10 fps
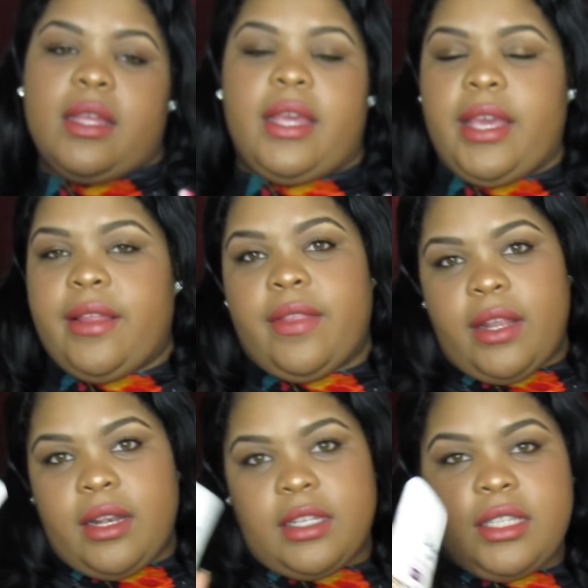And
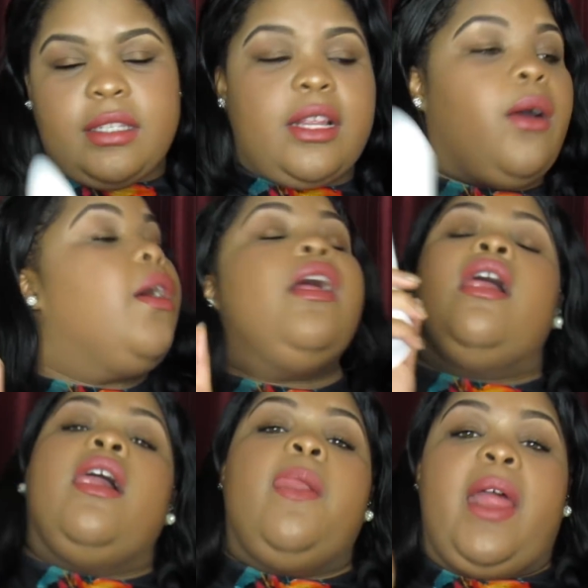then, so
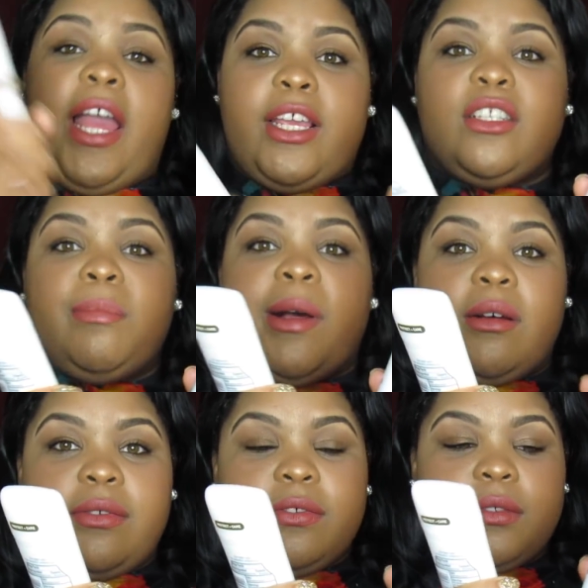I use
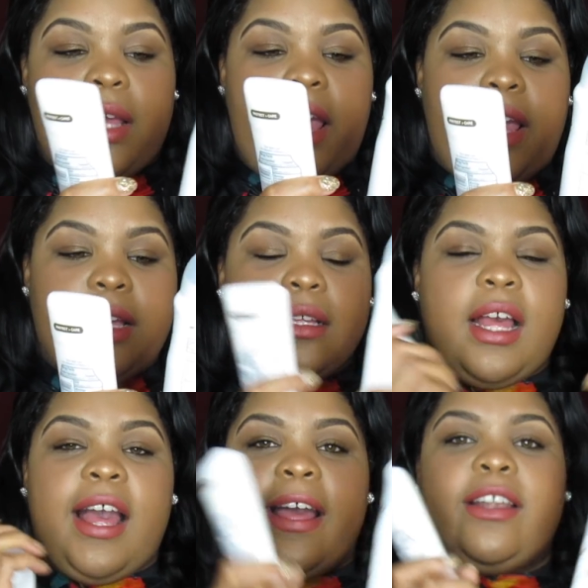both, okay?
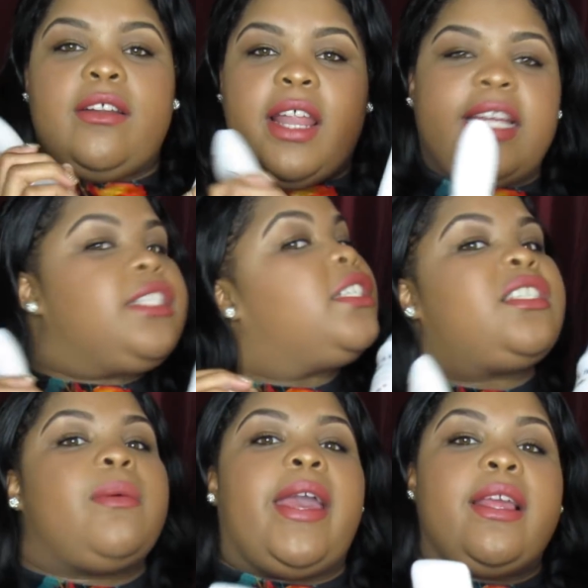I don't like to
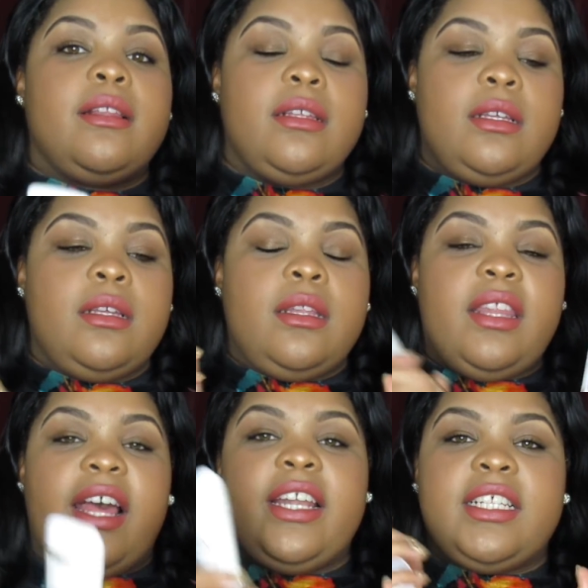sweat.
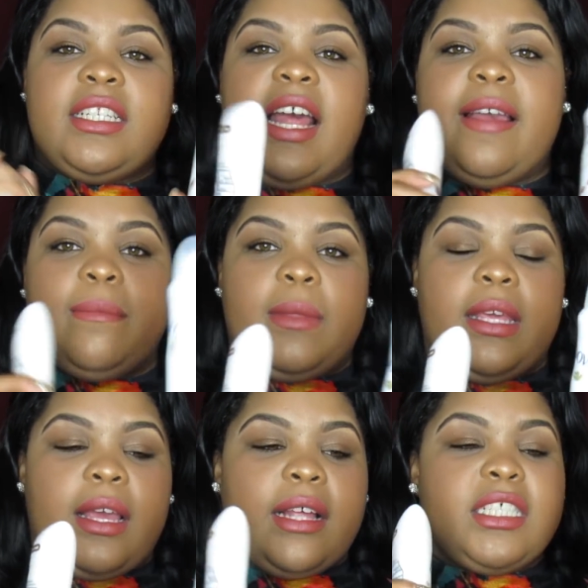That is not
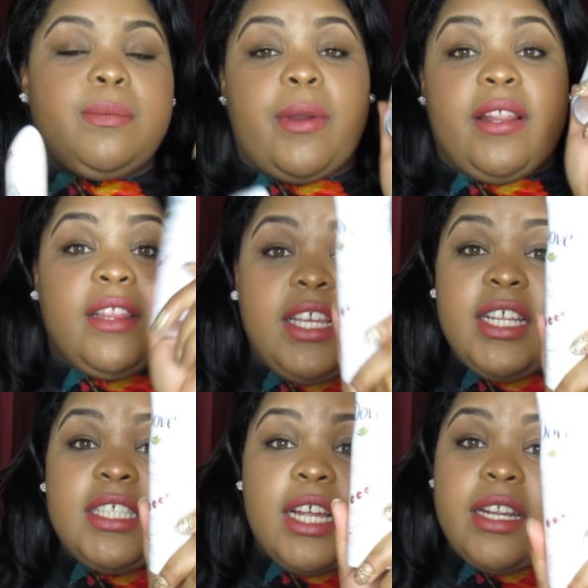me. I spray
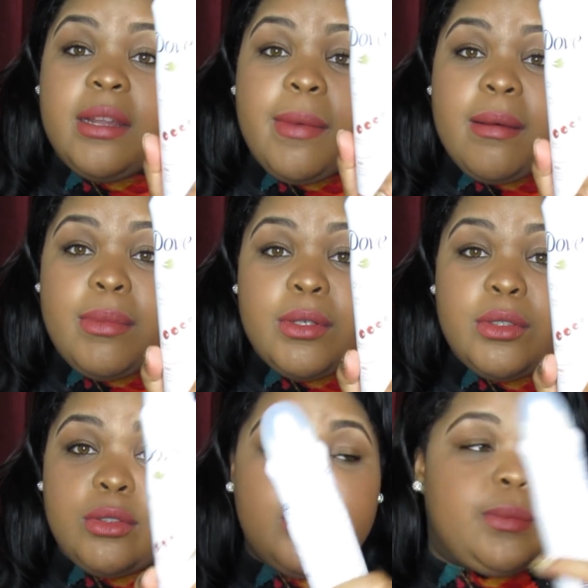these under my
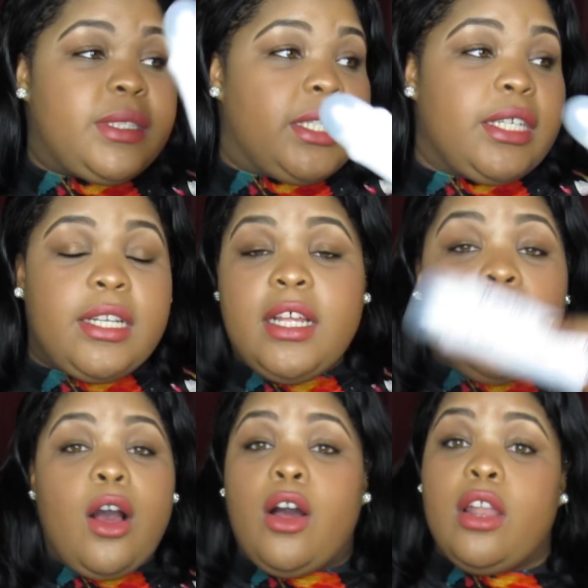boobs and
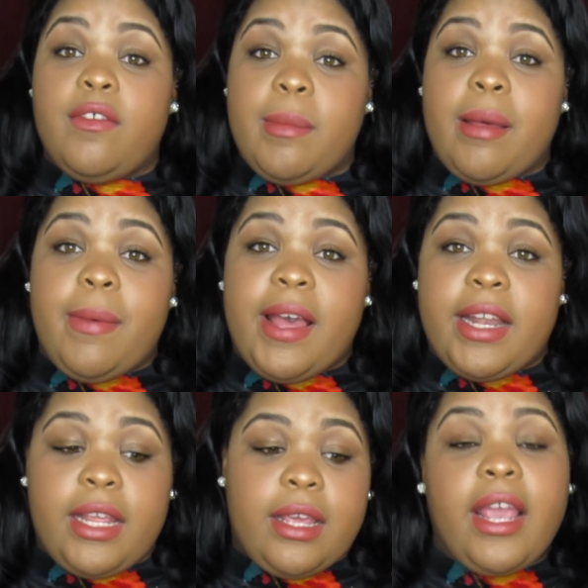all over my
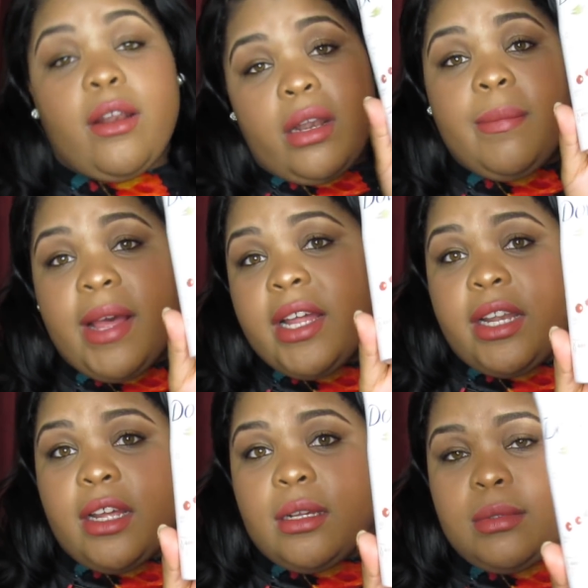body and under my
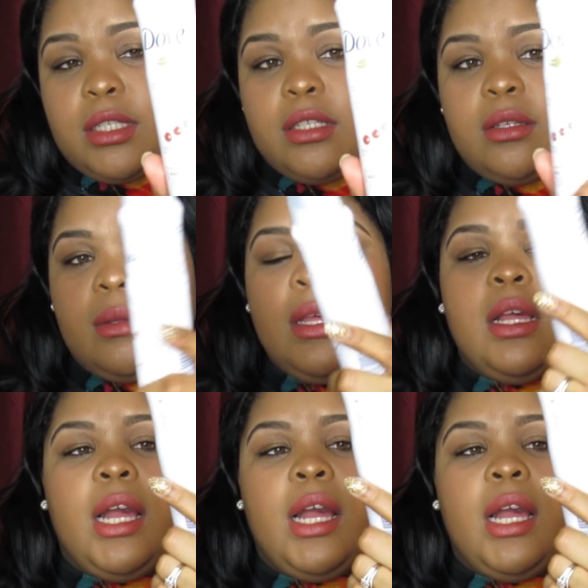underarms too.